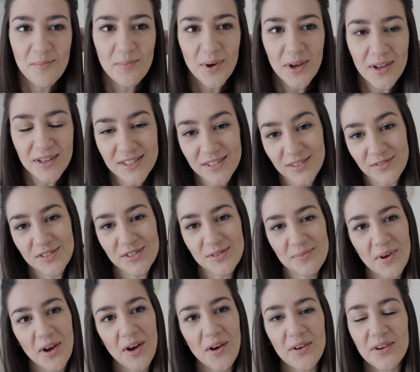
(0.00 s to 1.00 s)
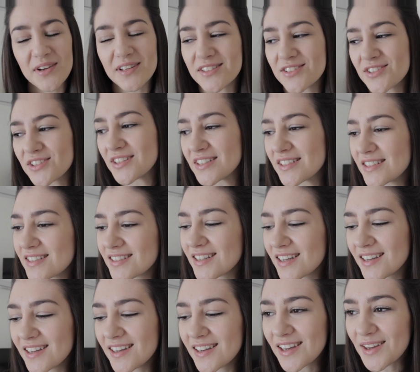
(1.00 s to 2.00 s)
bursts of smoke and just,
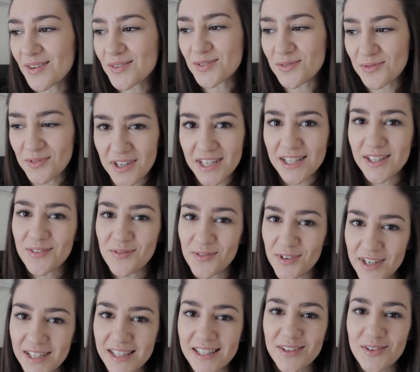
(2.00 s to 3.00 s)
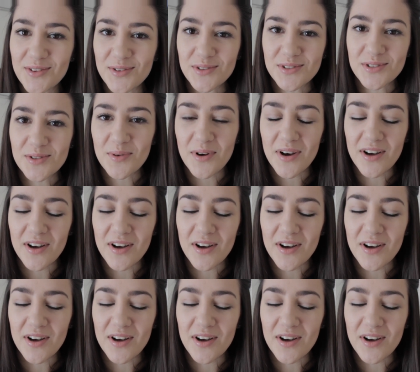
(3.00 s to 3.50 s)
it was really, really cool to